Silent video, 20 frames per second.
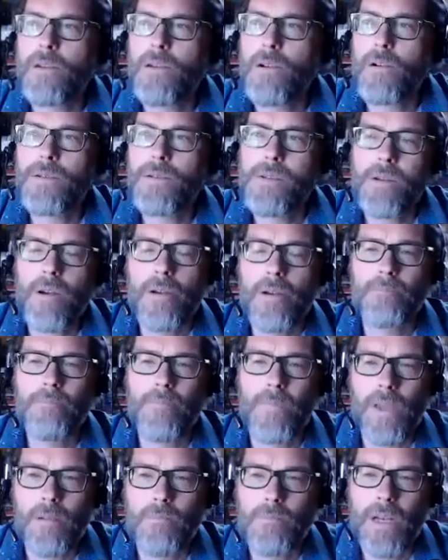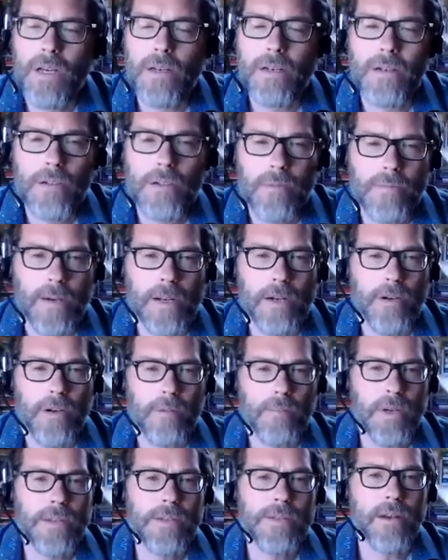so I'm not a veteran
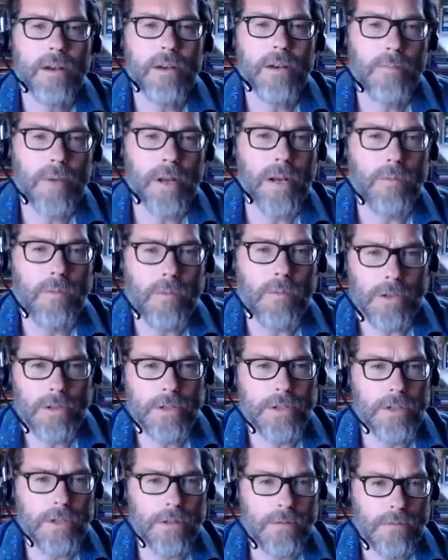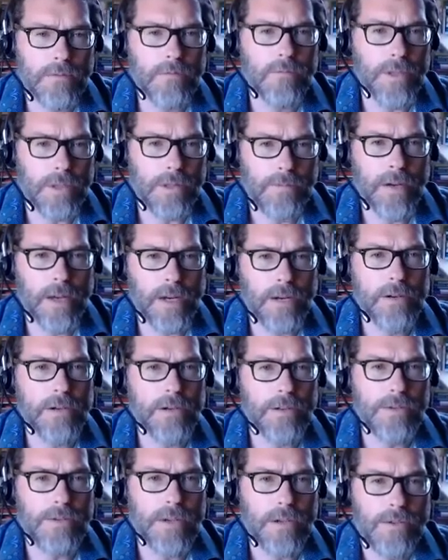myself, but I work with
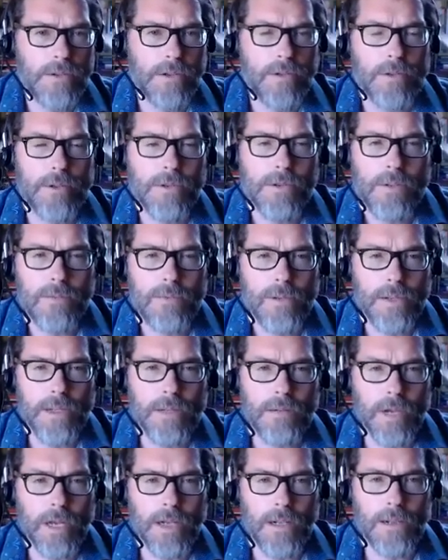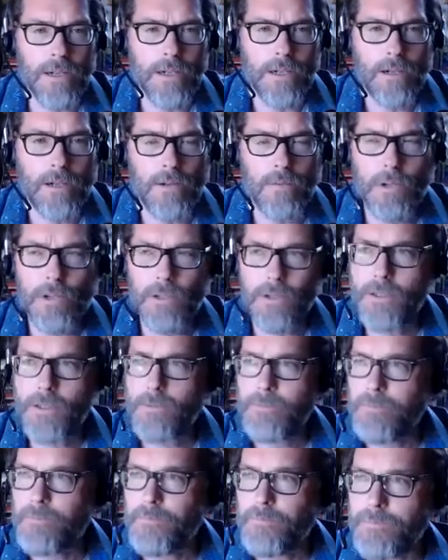veterans exclusively in my clinical work.
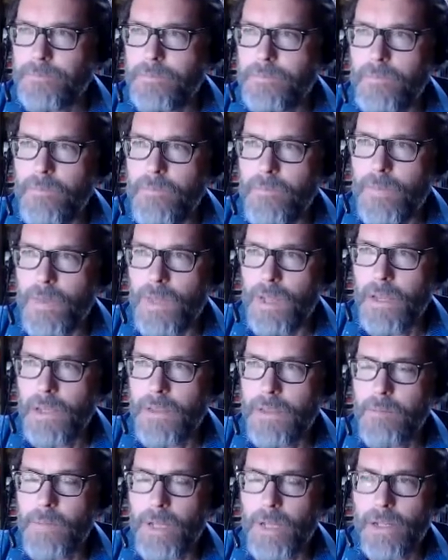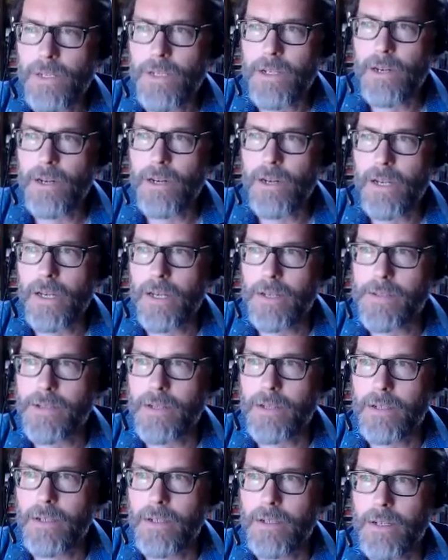And the military has
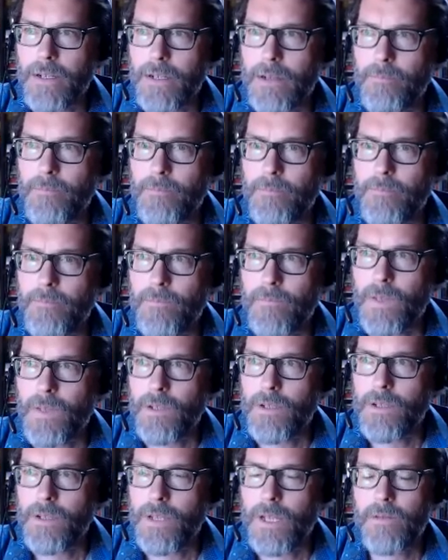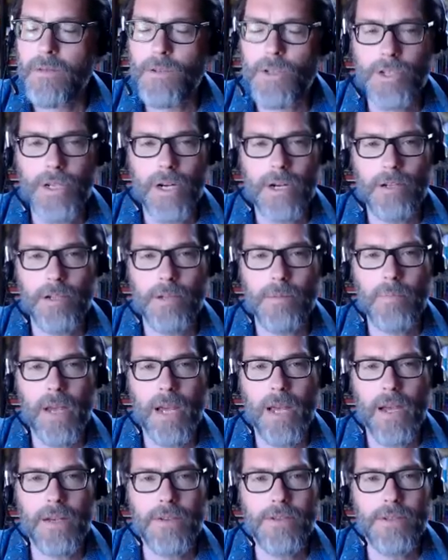a kind of a checkered
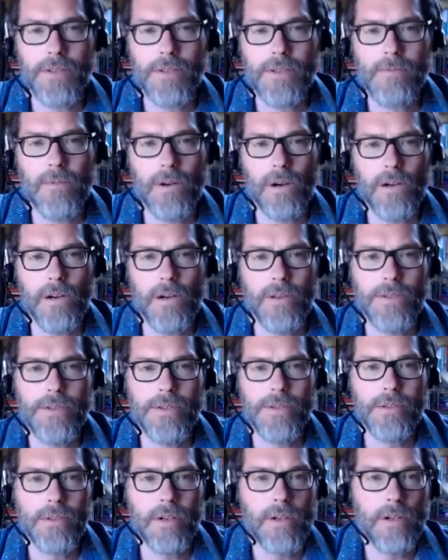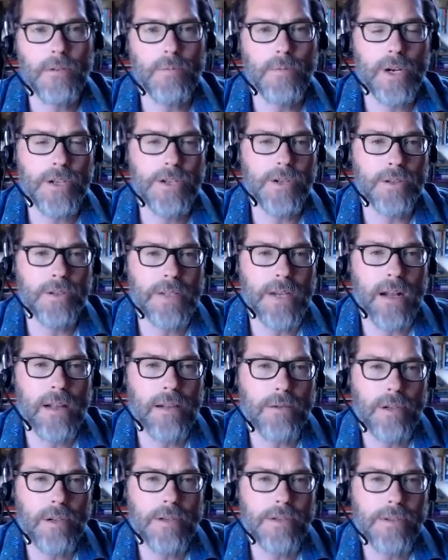past as far as racial
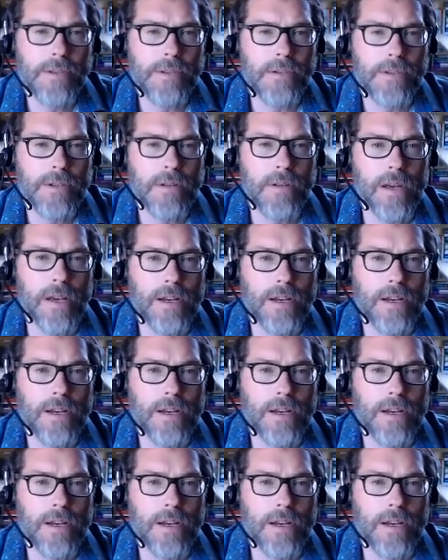tolerance. There's a lot